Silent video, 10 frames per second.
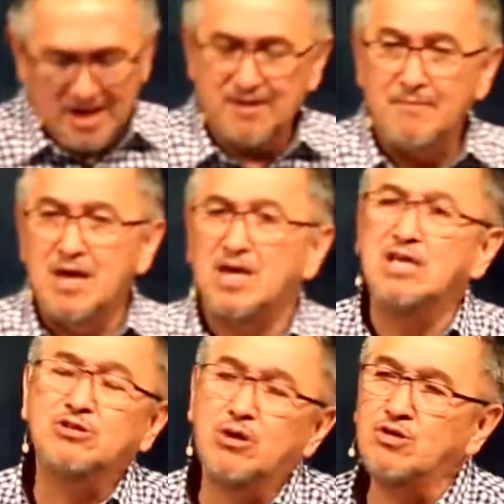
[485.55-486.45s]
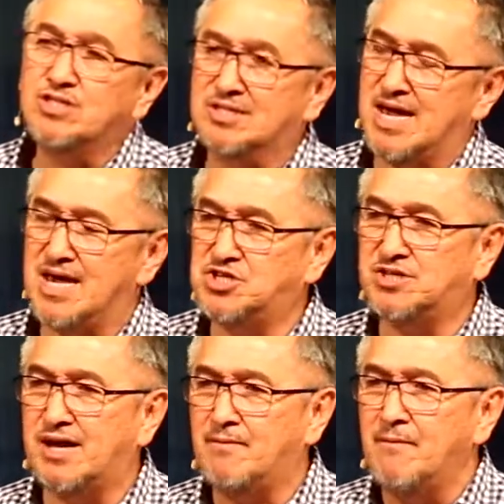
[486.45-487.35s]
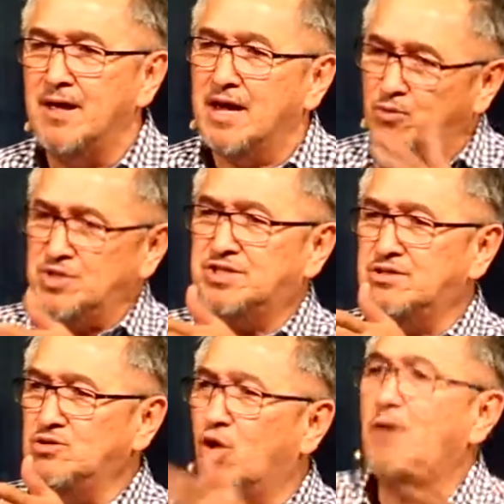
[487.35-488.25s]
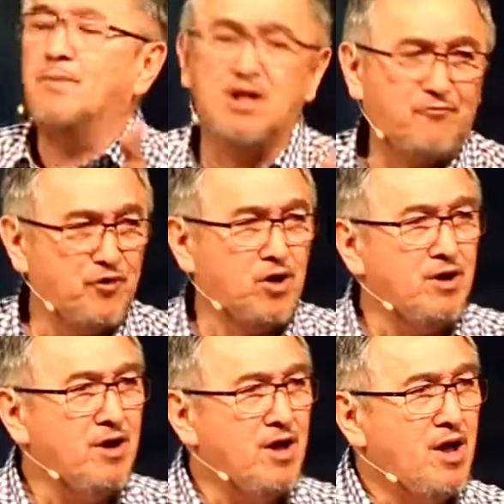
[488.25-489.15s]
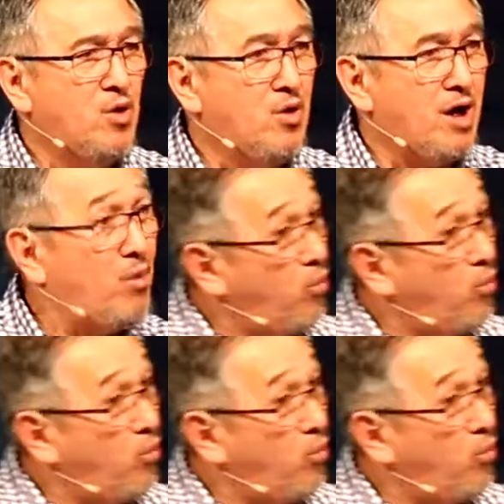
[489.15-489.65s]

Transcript: that in those days that it was normal for uh,